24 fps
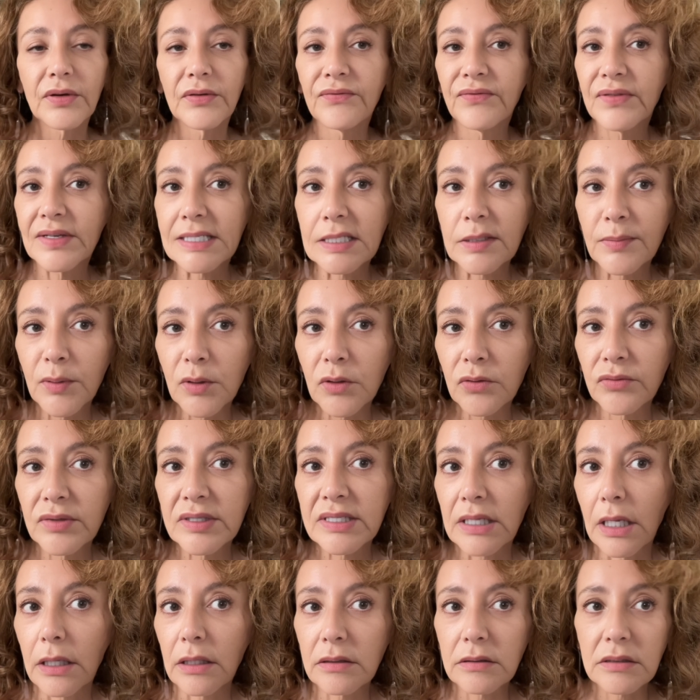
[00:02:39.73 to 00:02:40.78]
visible
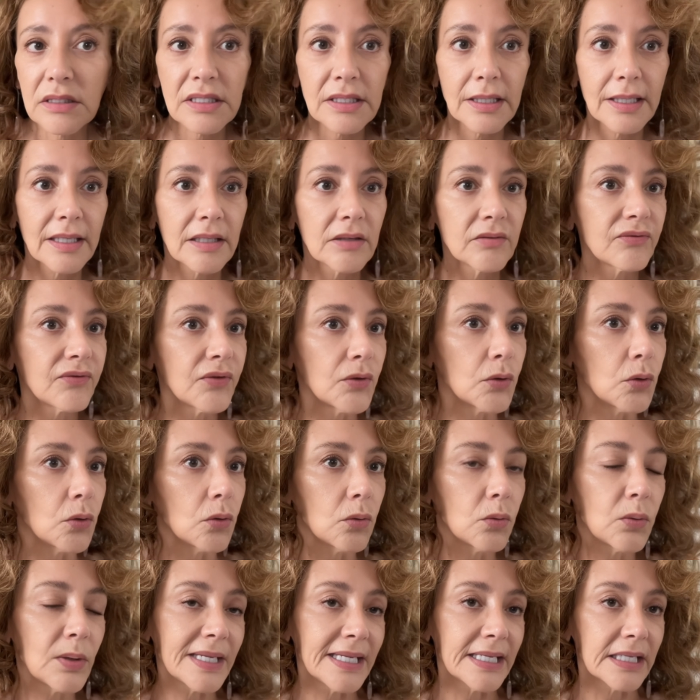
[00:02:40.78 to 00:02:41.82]
results in 4
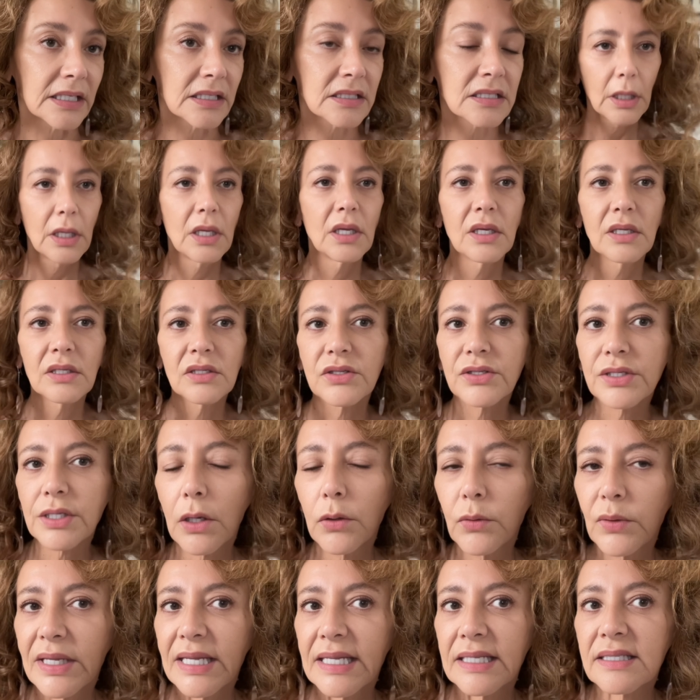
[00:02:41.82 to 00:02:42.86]
weeks.
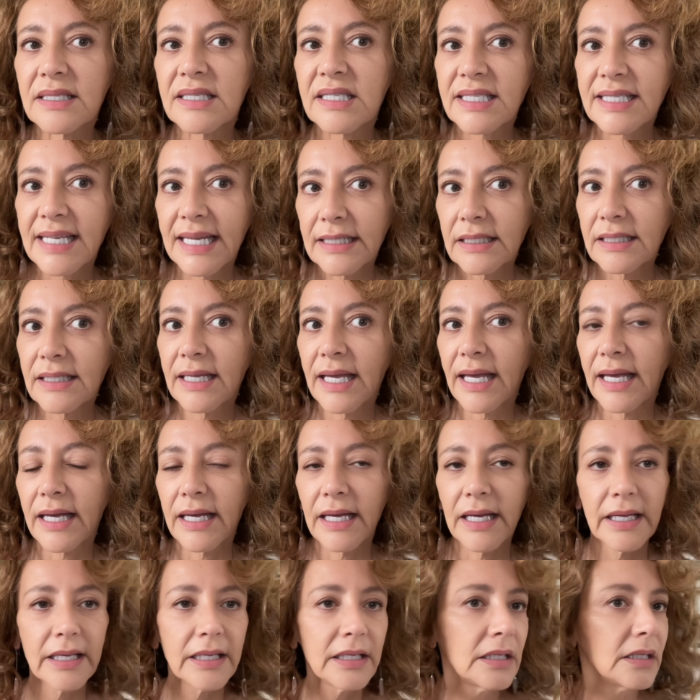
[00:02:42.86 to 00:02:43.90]
So it's
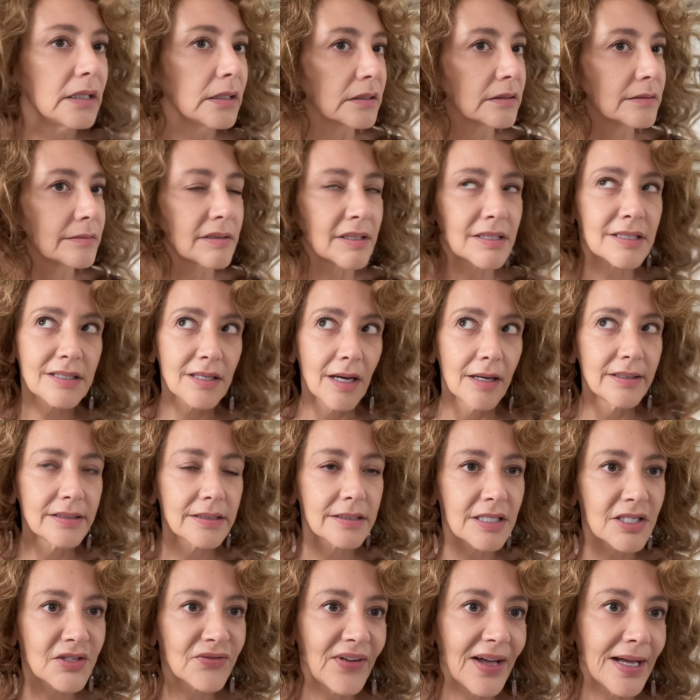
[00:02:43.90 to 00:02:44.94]
skincare disguised
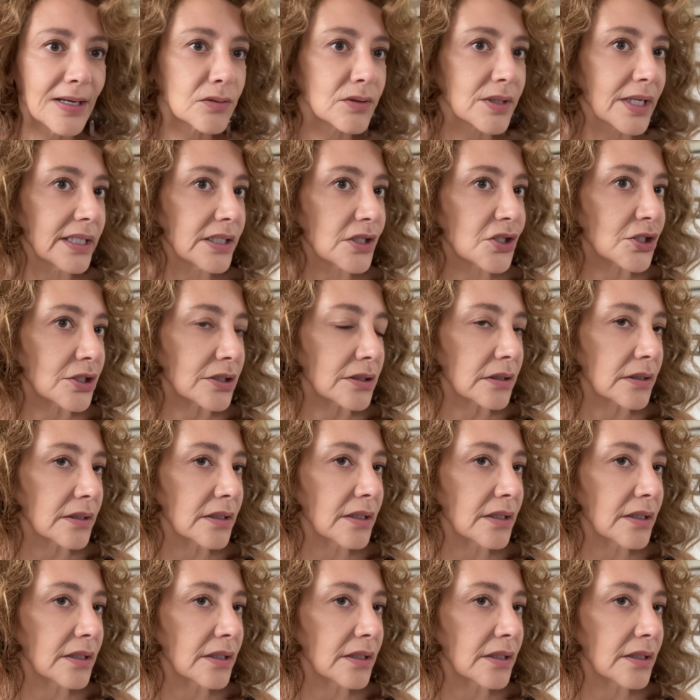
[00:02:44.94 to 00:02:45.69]
as foundation.